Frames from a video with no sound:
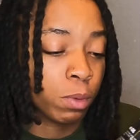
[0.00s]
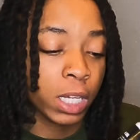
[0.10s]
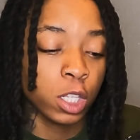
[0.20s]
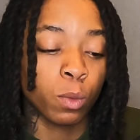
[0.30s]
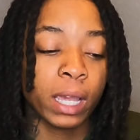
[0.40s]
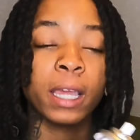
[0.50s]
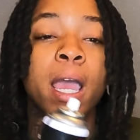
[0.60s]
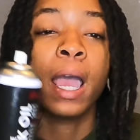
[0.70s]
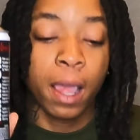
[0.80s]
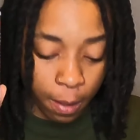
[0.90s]
But either way,
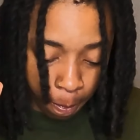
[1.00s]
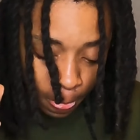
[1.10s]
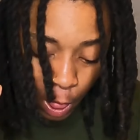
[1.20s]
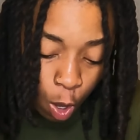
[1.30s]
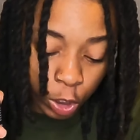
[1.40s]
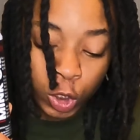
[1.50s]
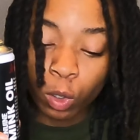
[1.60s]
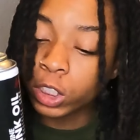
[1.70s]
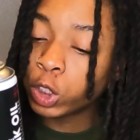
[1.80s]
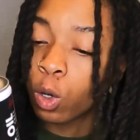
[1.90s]
long
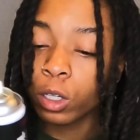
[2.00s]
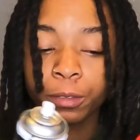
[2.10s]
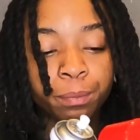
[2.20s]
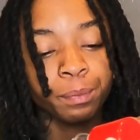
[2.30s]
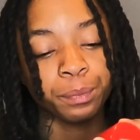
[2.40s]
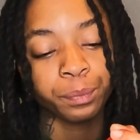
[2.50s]
story short,